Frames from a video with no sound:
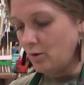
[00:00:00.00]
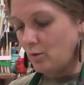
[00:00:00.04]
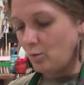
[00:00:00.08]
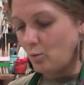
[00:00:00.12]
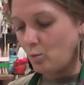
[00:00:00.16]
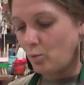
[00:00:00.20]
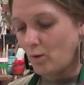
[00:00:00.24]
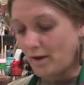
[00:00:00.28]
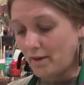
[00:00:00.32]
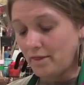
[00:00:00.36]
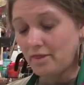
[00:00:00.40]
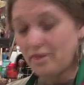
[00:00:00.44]

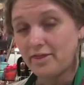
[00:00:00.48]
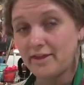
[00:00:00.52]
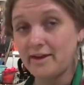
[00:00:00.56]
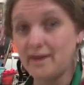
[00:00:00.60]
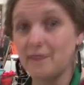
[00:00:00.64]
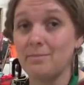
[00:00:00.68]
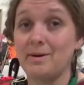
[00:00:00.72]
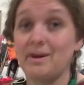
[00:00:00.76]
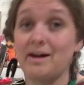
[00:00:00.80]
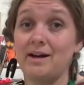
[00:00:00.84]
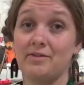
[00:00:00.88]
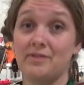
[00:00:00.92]
One thing
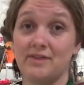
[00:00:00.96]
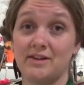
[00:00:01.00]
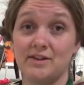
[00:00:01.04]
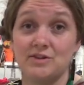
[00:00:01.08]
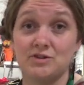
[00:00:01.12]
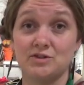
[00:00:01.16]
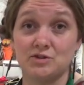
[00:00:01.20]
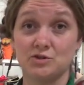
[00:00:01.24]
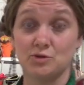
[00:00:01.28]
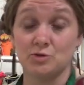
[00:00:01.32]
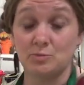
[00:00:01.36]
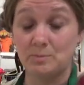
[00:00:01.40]
about these
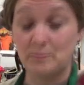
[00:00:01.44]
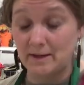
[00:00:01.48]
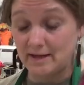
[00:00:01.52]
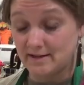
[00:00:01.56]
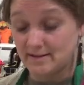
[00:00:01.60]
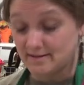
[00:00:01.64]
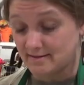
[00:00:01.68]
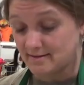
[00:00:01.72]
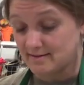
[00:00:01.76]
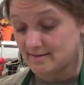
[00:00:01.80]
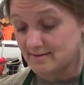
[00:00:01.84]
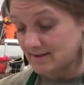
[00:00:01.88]
two
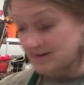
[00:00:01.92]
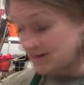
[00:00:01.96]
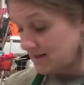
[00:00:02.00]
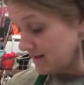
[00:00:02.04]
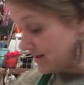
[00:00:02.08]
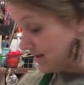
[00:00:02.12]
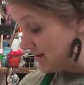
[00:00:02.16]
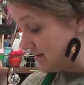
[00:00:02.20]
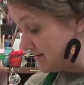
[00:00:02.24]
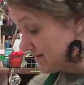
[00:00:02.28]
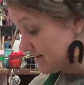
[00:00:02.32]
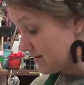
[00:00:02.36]
pieces
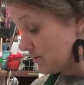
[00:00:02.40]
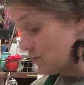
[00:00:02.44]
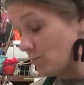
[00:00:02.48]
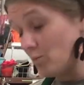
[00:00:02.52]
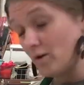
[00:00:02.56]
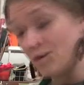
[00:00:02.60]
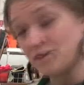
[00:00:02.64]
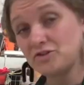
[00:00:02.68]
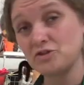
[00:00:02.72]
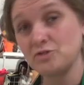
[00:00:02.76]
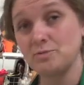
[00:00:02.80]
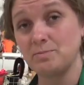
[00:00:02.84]
is
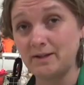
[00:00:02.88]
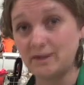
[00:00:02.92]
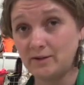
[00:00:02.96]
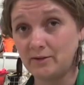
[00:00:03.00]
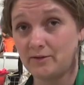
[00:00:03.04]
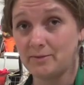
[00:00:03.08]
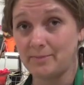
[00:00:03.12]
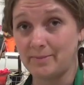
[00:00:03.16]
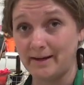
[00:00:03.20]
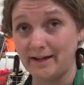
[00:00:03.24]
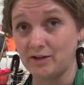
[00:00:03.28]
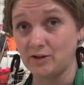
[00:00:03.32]
once you peel
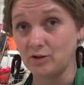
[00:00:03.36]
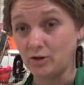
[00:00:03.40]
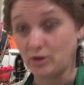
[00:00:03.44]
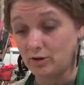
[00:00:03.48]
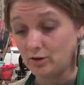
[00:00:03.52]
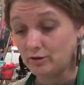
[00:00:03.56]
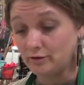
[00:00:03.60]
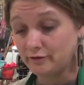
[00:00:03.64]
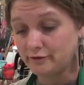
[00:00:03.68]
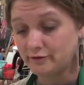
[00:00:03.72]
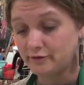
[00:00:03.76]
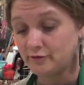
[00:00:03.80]
the back
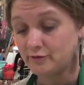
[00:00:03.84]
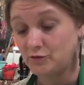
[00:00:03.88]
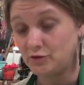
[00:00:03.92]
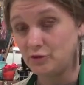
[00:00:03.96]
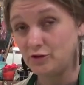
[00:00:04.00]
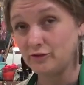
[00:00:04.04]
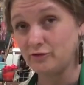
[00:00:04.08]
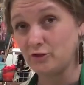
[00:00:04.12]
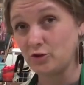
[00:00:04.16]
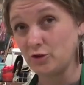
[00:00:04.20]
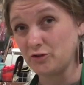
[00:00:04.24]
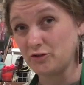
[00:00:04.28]
off,
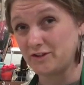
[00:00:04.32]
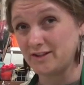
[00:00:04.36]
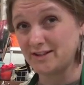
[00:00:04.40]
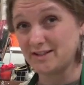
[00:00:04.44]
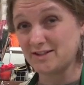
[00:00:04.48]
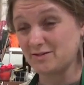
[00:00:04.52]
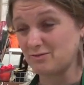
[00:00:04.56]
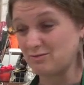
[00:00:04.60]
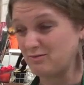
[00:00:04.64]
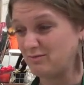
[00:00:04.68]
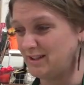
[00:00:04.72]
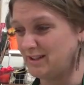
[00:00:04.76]
you've got
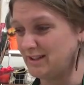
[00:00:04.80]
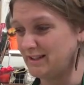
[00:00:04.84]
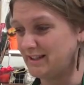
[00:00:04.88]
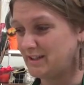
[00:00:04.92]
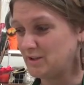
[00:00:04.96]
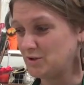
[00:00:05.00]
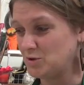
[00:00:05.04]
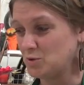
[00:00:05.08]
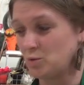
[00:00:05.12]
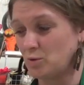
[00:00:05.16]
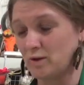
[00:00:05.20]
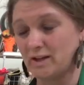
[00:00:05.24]
this really
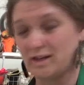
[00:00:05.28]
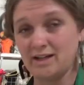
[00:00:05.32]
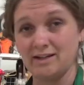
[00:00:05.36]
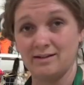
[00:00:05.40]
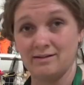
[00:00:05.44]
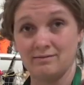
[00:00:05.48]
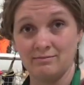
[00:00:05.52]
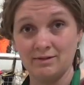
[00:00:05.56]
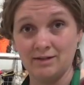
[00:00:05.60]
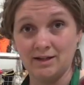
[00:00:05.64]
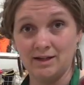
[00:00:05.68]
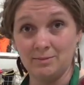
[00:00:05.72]

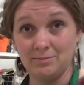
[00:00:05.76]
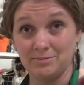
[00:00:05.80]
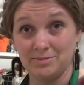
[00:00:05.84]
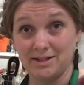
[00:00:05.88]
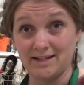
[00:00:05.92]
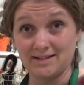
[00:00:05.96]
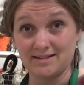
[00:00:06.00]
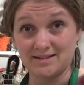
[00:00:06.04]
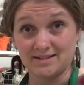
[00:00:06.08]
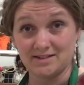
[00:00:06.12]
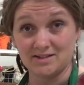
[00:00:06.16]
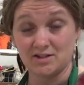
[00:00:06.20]
annoying
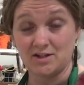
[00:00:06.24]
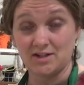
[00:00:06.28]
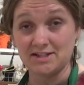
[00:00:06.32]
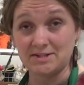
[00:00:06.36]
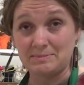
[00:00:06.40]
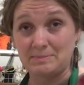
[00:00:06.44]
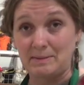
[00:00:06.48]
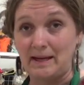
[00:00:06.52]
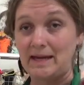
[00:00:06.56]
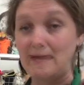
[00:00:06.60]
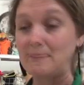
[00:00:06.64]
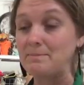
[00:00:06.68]
plasticized
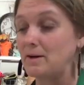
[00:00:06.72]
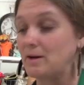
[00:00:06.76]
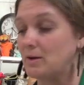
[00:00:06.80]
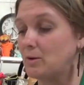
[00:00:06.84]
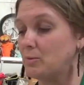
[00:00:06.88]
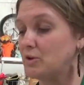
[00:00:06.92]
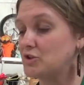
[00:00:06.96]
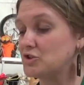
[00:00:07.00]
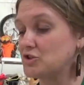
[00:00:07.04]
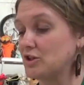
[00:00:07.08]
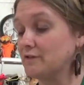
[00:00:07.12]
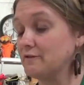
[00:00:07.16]
paper,
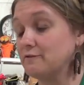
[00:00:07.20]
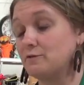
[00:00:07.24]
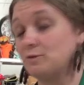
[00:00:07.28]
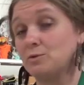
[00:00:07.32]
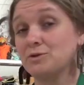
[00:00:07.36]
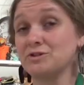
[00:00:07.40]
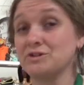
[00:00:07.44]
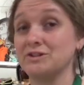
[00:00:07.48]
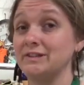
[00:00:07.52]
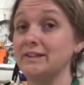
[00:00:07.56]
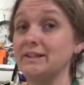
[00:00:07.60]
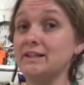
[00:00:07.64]
which
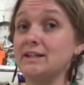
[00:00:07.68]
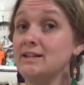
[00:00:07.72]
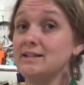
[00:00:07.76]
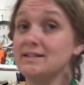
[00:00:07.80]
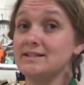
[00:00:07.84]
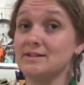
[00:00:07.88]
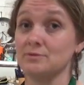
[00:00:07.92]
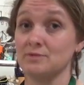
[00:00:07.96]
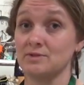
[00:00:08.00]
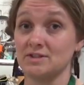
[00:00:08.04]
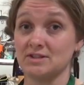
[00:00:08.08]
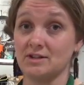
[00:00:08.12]
unfortunately
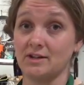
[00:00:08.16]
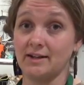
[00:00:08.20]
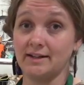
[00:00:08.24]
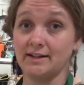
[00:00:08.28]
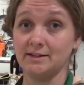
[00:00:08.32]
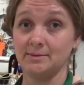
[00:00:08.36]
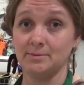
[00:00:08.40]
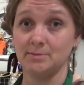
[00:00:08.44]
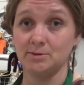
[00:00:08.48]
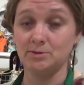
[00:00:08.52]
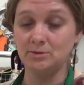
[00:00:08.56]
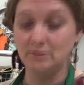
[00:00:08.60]
isn't
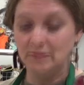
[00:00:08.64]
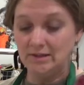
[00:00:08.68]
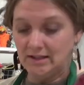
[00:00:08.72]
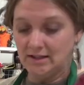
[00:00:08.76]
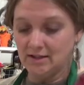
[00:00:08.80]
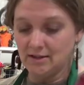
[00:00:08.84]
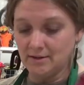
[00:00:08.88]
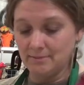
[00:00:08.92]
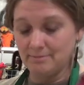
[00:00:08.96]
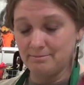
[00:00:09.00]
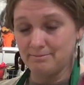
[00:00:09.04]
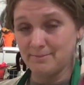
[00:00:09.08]
recyclable.
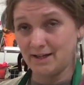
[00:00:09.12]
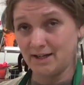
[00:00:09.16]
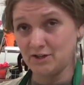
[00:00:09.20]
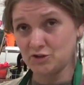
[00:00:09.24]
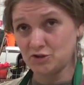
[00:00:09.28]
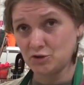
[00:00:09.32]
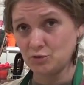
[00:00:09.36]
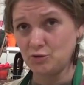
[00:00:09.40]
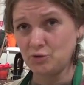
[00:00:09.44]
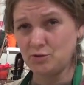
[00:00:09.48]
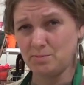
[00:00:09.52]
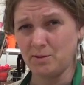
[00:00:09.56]
Make
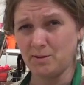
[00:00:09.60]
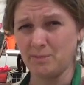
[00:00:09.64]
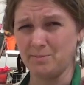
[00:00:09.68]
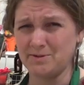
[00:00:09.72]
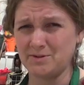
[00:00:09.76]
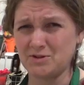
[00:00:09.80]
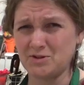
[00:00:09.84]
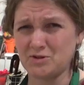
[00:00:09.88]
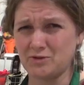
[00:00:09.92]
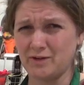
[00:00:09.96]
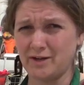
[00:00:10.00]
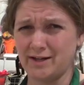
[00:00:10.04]
sure you pop it
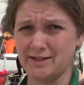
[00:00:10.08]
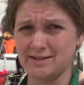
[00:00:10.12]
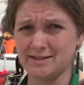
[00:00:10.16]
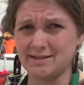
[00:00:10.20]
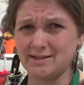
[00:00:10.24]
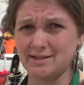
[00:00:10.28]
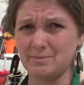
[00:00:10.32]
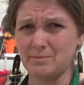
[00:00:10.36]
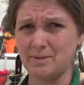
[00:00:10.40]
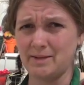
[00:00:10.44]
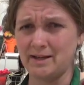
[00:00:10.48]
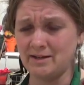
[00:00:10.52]
straight into
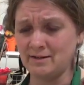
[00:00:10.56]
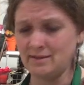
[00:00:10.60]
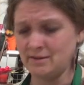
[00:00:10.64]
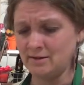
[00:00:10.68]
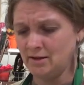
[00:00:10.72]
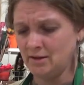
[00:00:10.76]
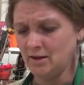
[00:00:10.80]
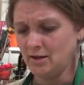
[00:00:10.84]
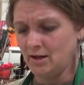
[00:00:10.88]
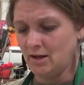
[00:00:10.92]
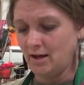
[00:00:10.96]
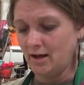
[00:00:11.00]
the bin
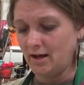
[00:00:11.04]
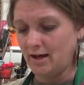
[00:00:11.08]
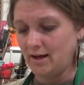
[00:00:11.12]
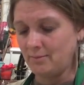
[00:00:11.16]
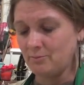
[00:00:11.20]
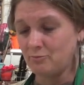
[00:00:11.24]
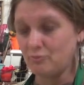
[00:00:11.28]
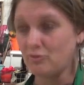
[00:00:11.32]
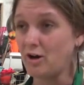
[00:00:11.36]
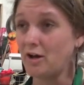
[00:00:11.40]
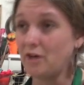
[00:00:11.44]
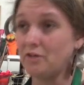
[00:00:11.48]

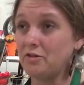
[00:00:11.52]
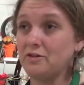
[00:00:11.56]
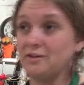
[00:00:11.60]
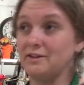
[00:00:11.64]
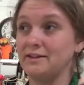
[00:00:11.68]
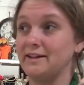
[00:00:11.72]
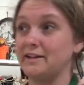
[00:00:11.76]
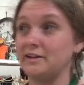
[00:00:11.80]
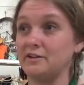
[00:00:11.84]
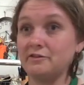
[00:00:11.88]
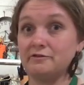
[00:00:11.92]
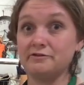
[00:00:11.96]
rather than
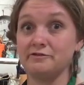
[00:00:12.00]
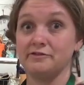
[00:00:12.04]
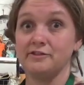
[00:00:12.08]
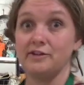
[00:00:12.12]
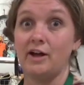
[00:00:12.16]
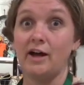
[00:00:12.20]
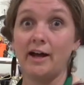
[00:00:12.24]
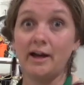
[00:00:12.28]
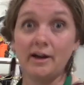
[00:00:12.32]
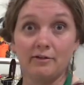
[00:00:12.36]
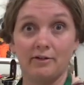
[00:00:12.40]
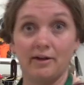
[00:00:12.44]
let it
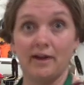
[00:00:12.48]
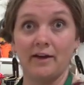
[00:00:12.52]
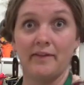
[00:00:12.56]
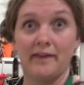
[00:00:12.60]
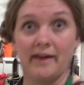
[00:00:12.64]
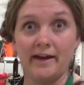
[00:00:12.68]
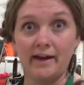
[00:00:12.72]
fly around the